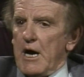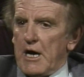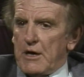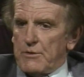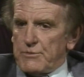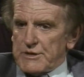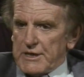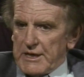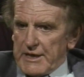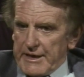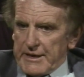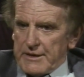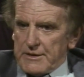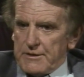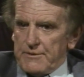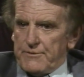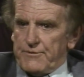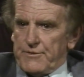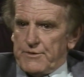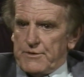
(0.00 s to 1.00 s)
I was
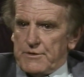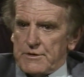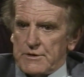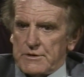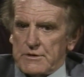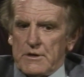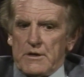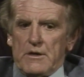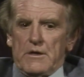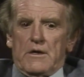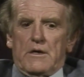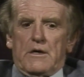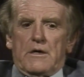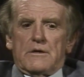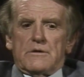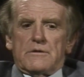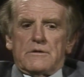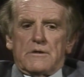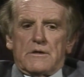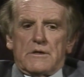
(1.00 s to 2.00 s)
elected first
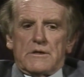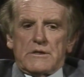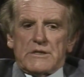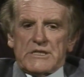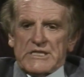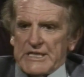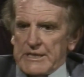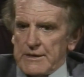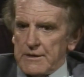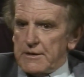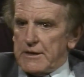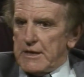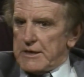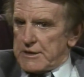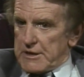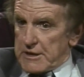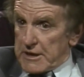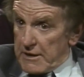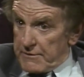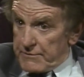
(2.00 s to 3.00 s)
onto the synod, that's
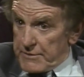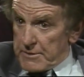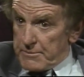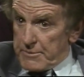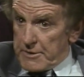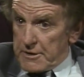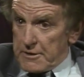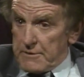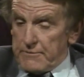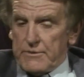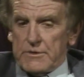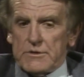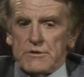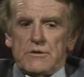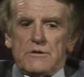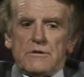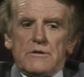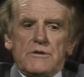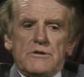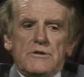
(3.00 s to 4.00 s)
the governing body of the
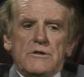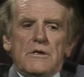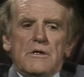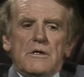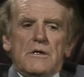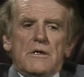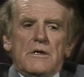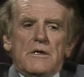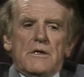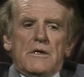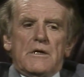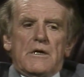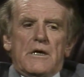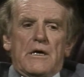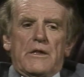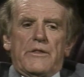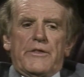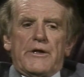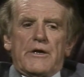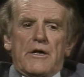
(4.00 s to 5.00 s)
church,
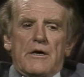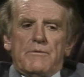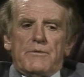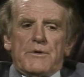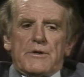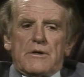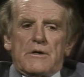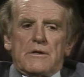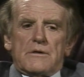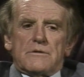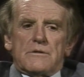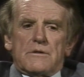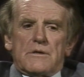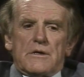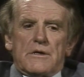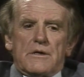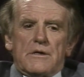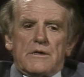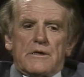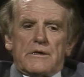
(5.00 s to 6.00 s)
and then I went on to
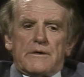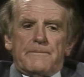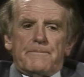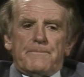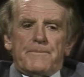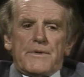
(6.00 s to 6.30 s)
the